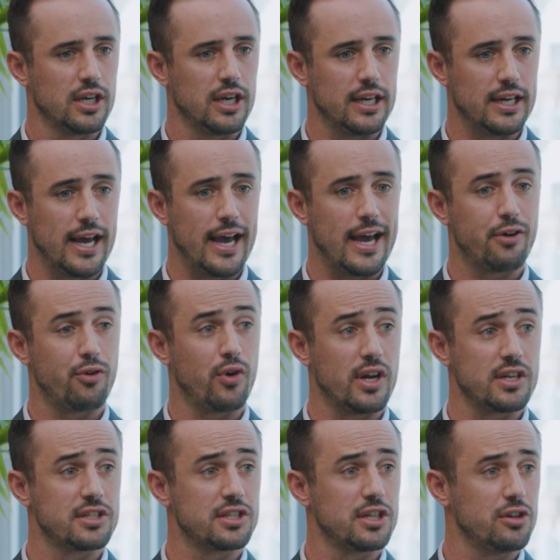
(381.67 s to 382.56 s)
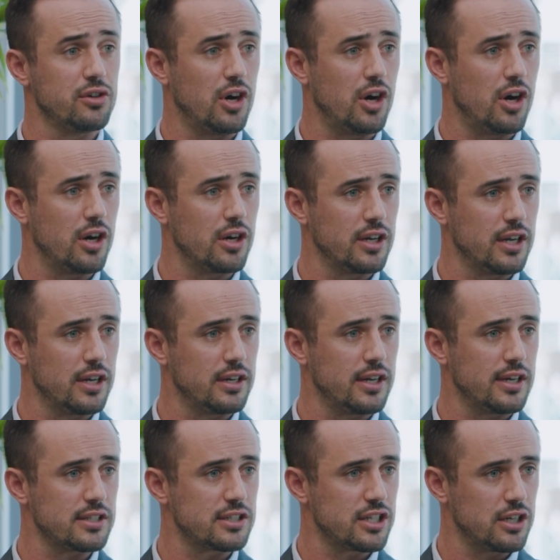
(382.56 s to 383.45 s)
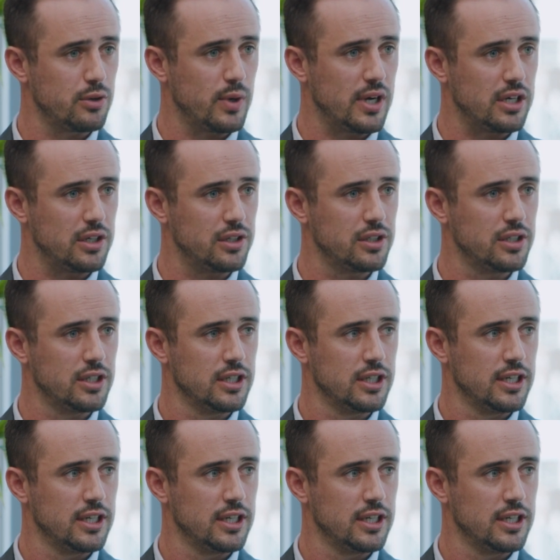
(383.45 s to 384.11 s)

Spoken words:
it had run so hard and done so well